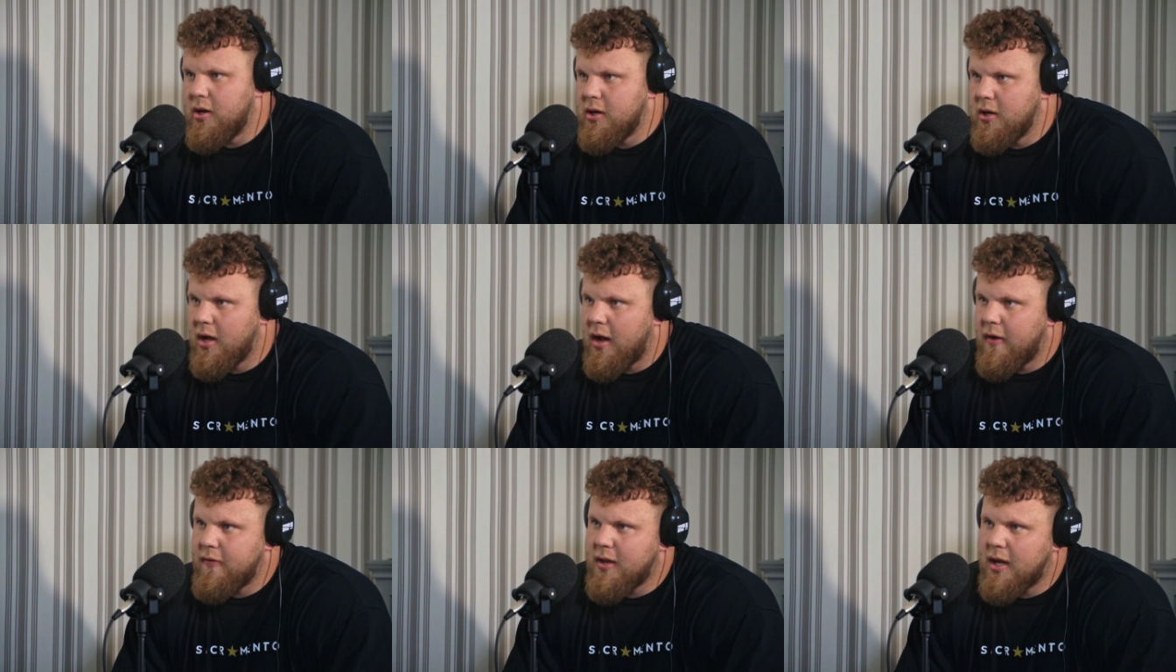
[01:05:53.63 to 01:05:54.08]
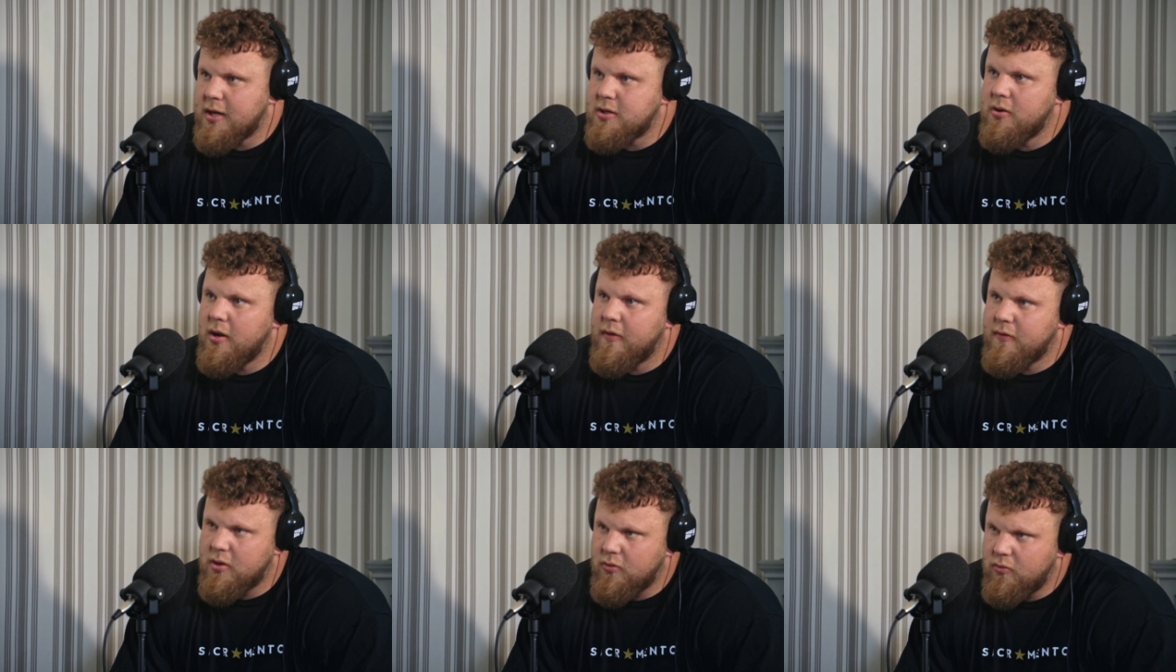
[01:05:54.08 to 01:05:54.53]
And that's why
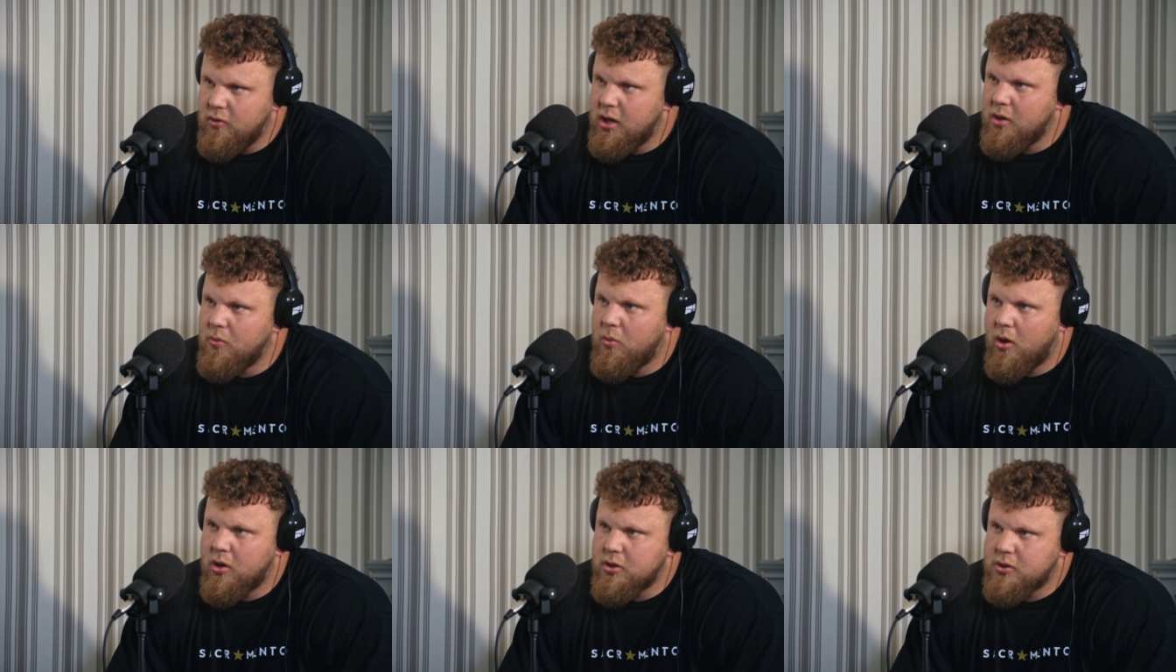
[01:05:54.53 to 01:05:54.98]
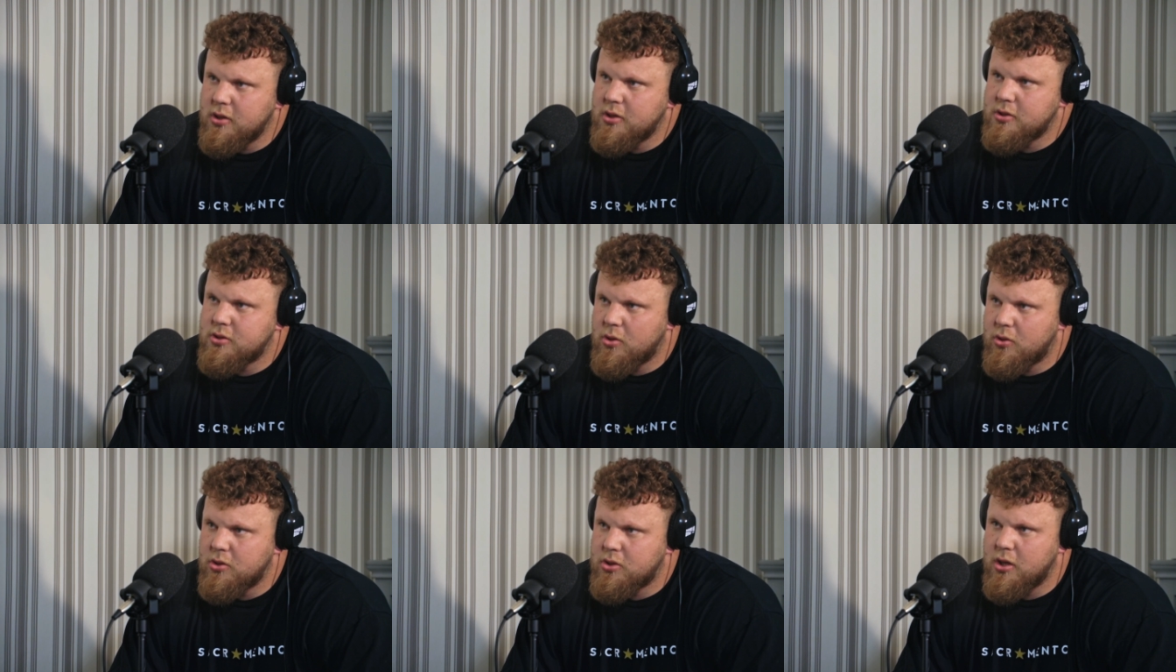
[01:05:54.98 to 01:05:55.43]
you have to really watch the
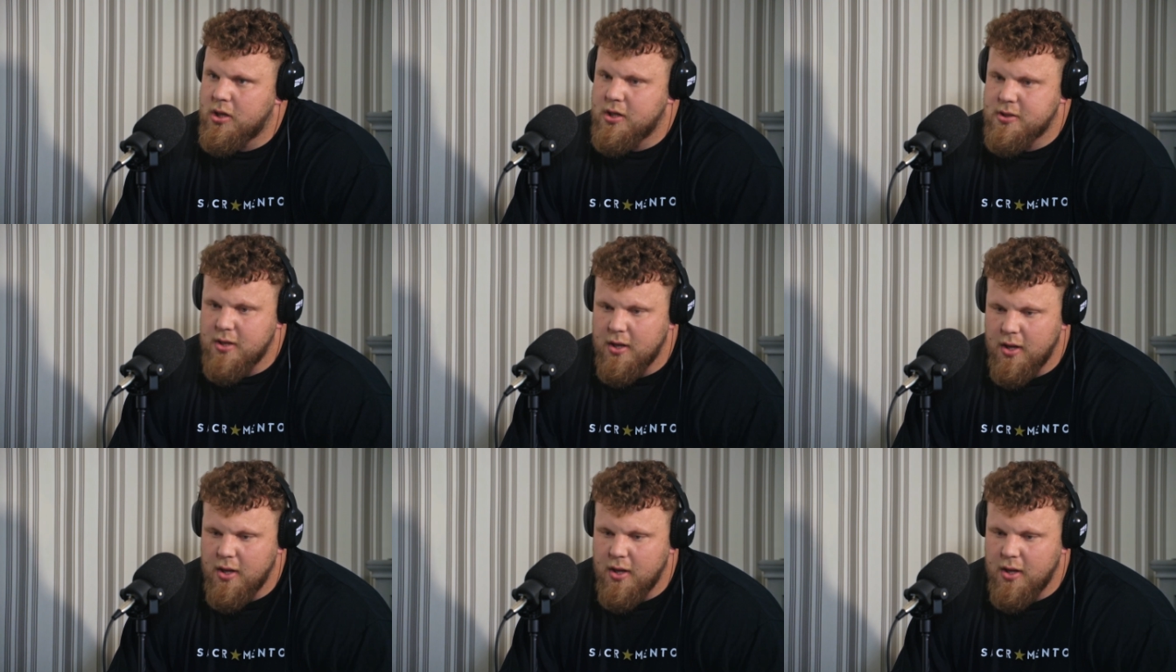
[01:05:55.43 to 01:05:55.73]
social.